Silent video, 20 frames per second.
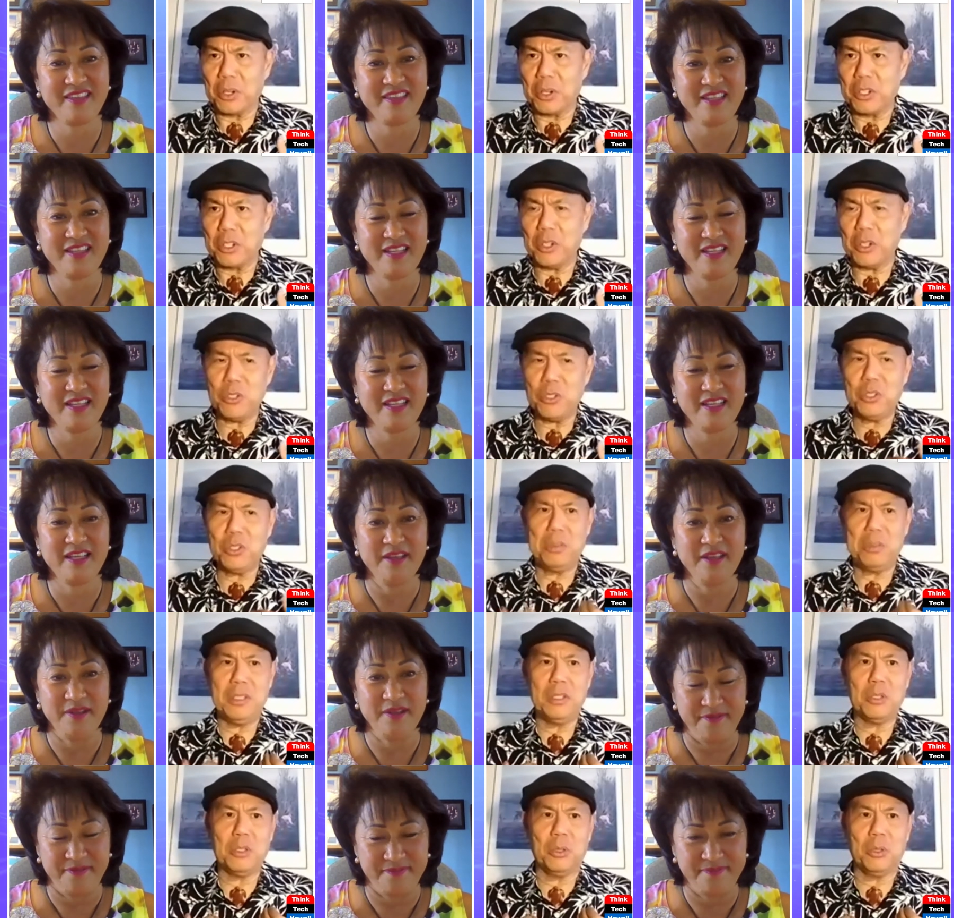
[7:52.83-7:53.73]
Speaker 1: You know, you could
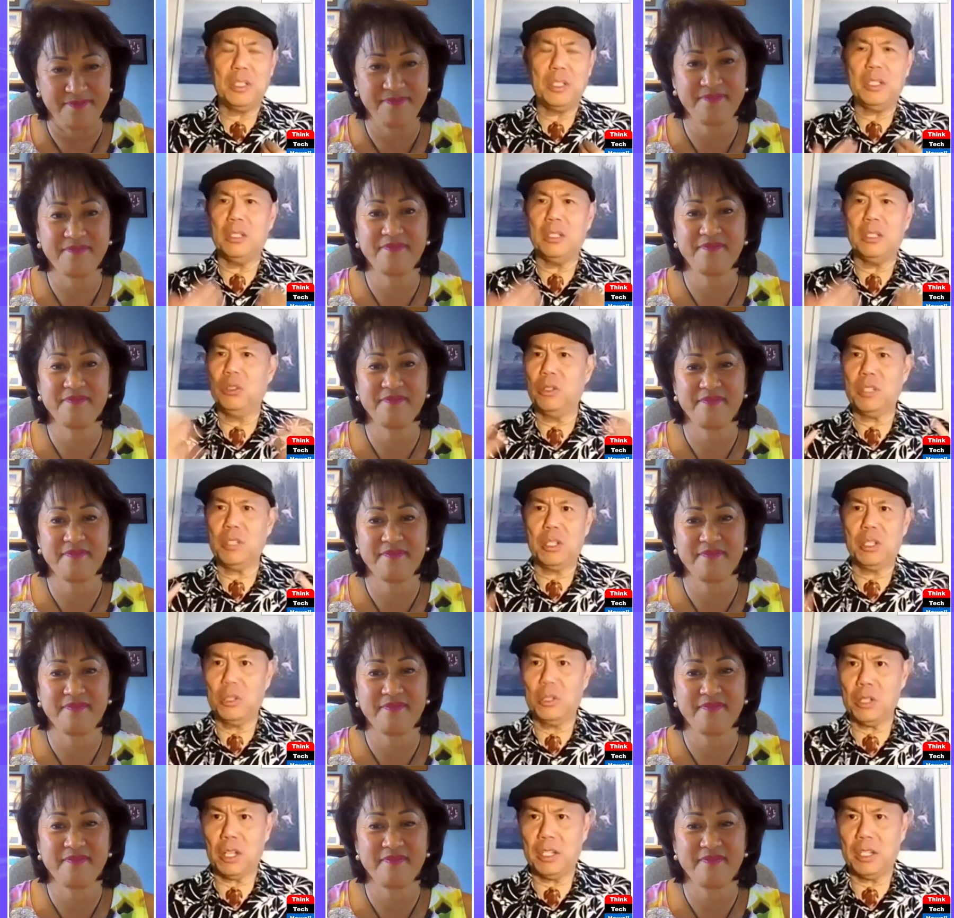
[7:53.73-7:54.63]
be totally looking
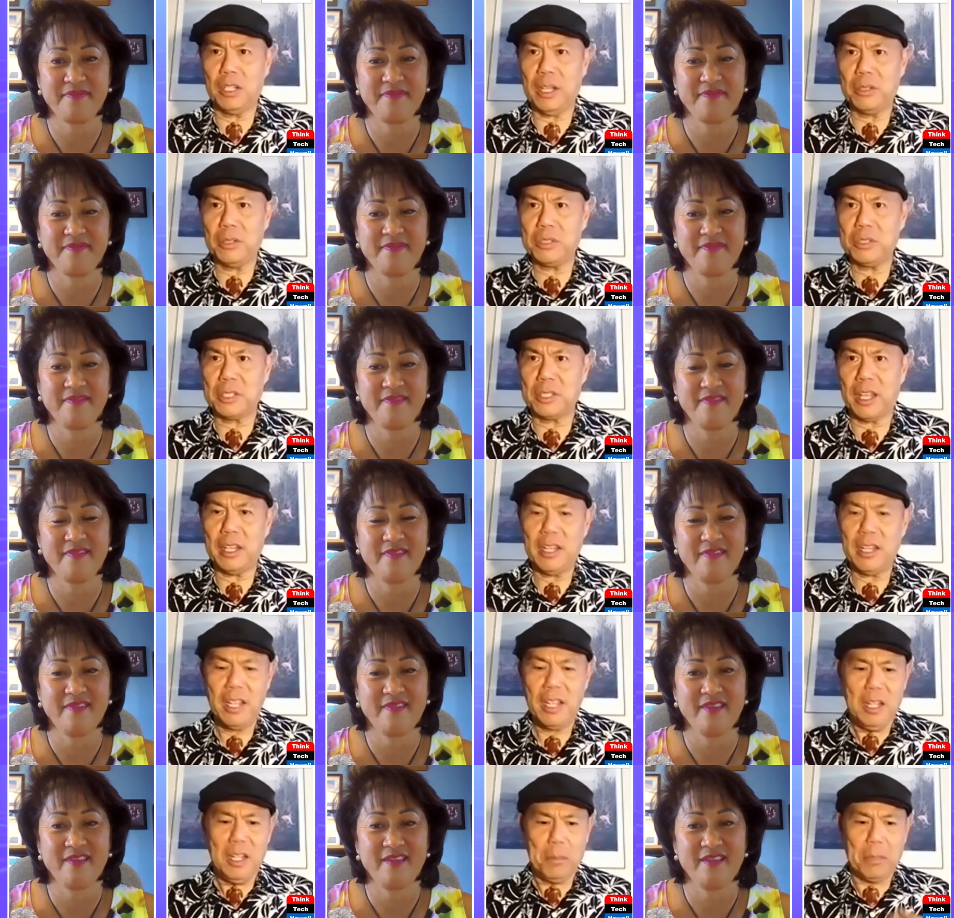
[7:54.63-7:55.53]
good on the outside,
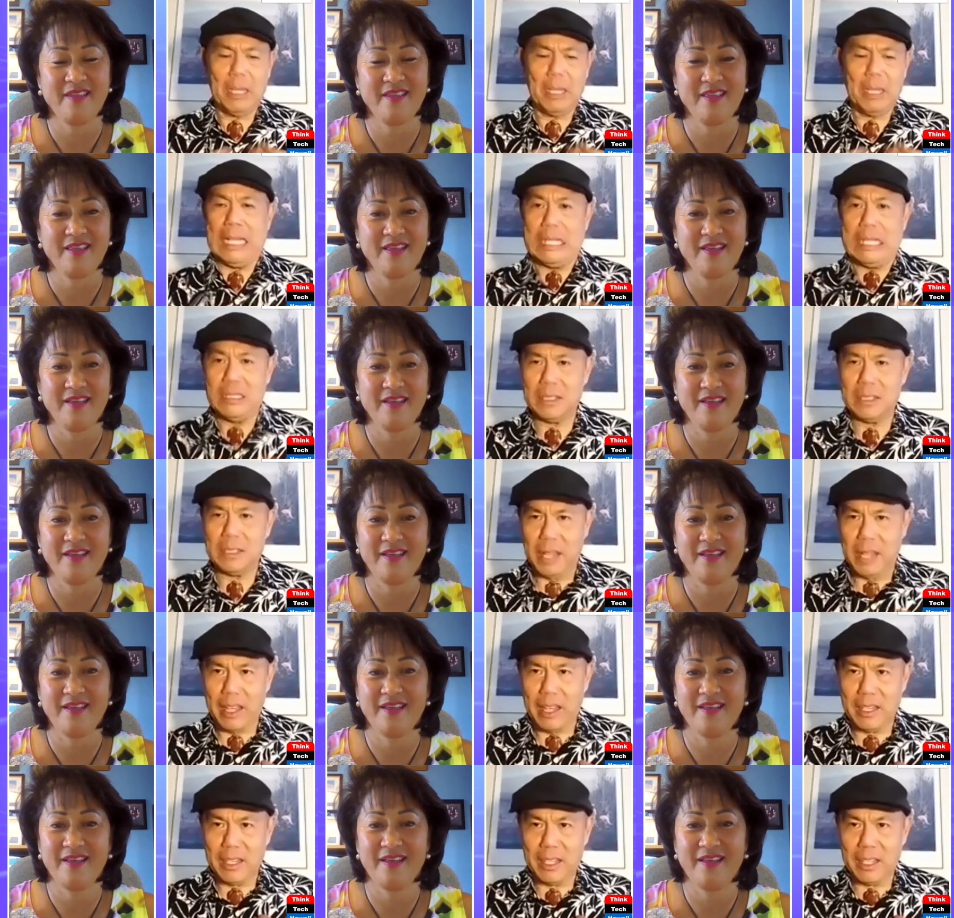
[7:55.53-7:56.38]
but inside